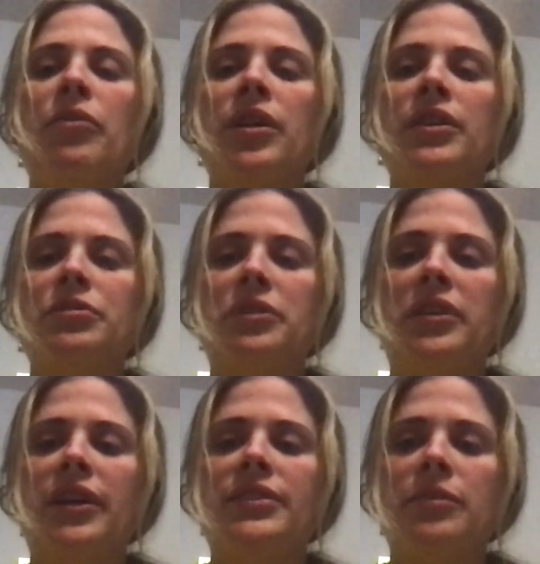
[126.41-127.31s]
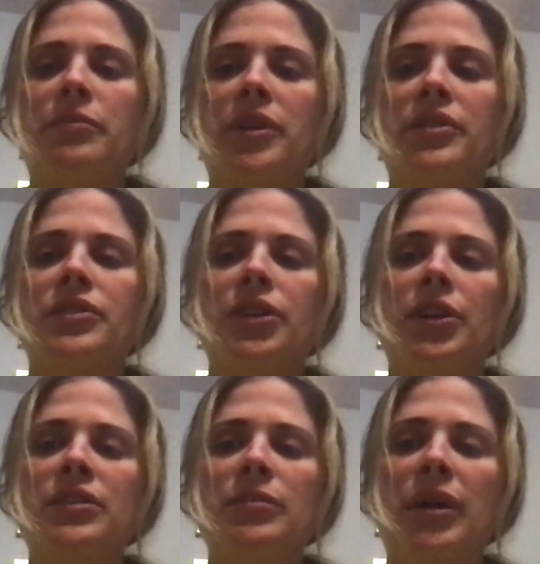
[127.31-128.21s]
wanted to relay some
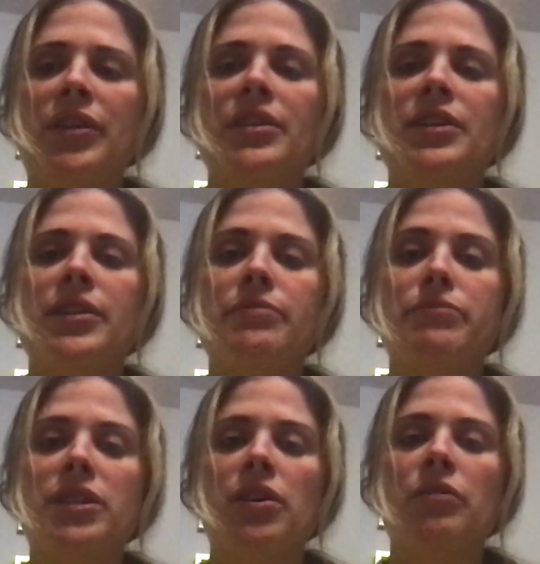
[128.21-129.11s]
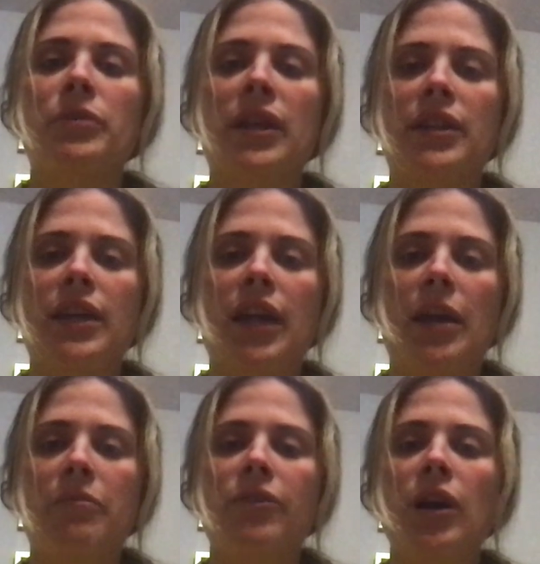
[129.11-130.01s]
concerns about the teen's home that they
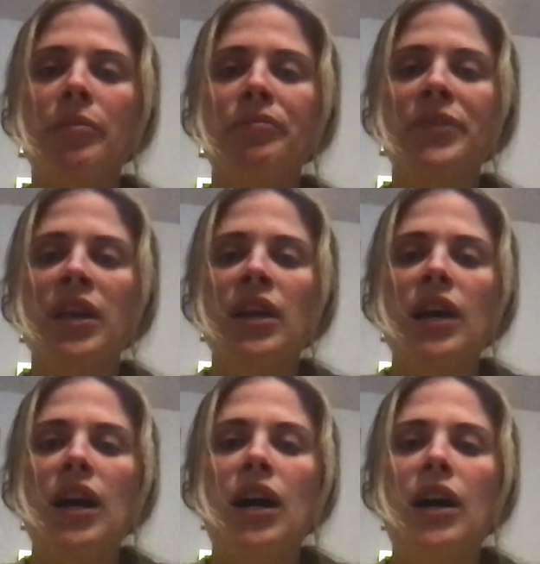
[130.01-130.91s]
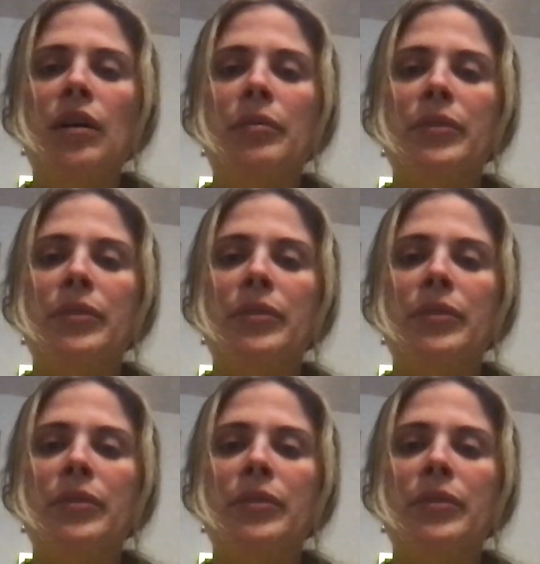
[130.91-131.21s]
came from.